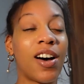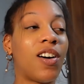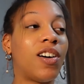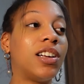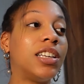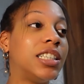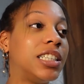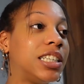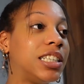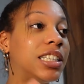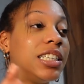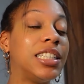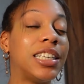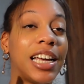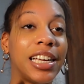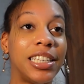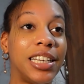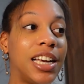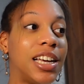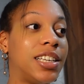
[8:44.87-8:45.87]
Honestly, these
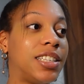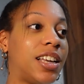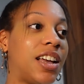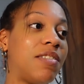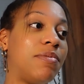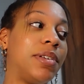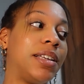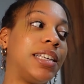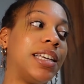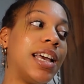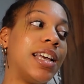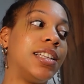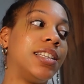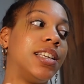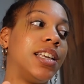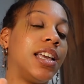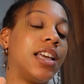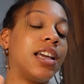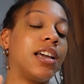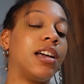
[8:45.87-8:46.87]
ideas I've been
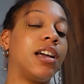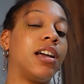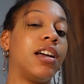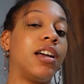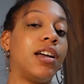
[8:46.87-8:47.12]
getting,